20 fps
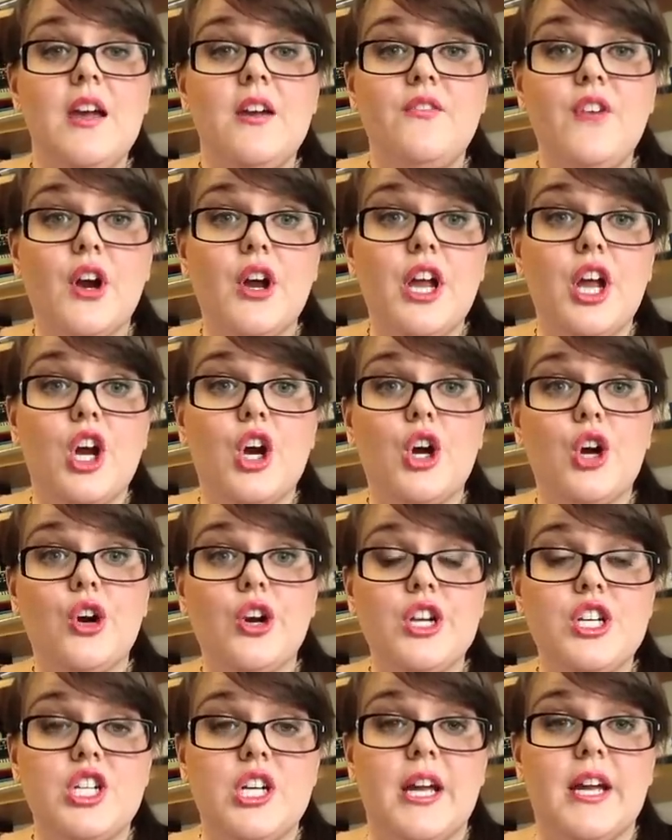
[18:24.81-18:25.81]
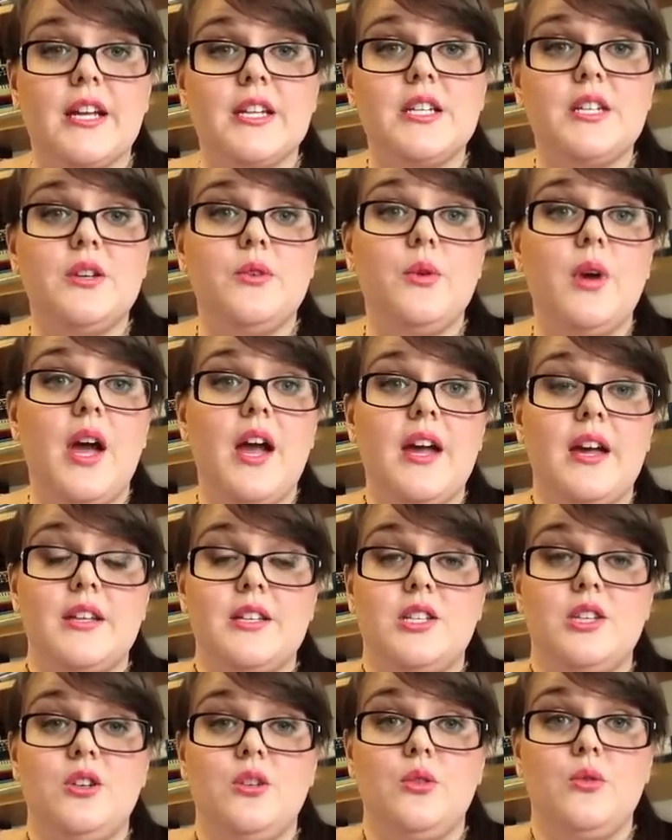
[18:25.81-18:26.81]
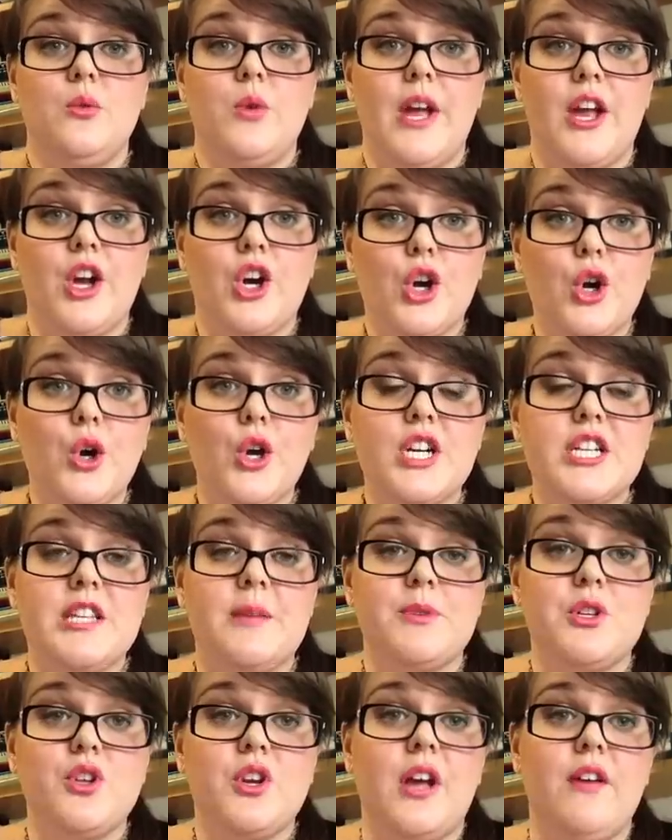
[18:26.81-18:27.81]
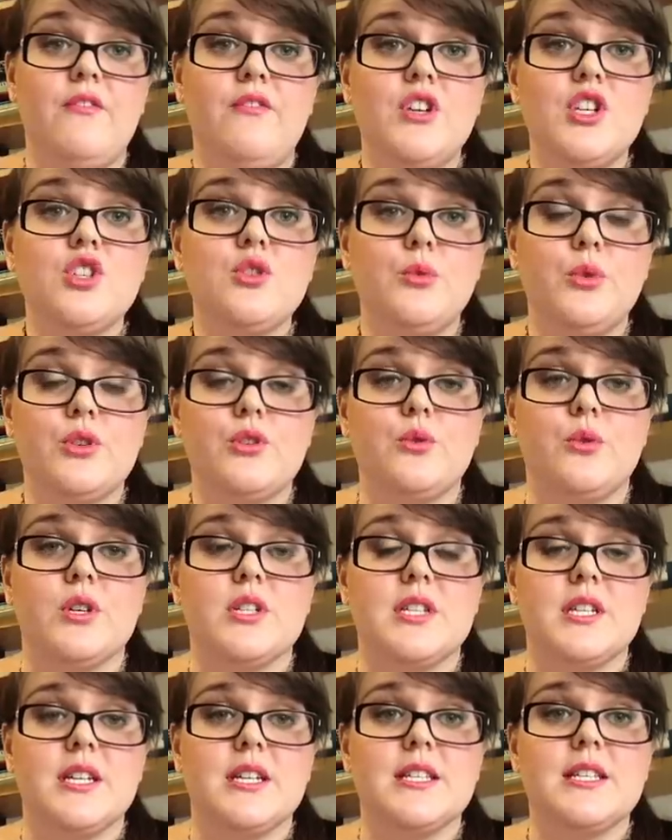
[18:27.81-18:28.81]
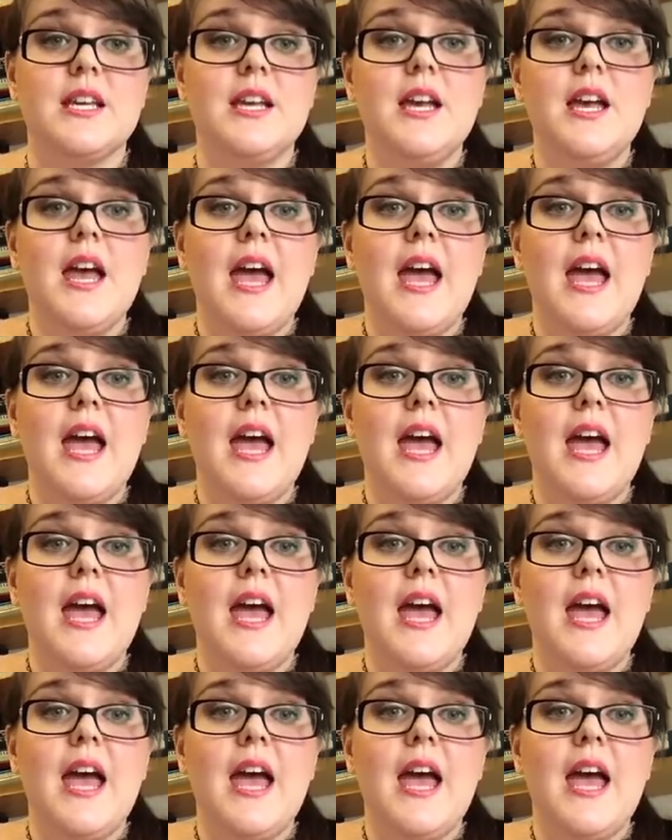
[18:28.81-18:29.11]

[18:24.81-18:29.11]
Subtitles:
very encouraging to encourage them to look at visual sources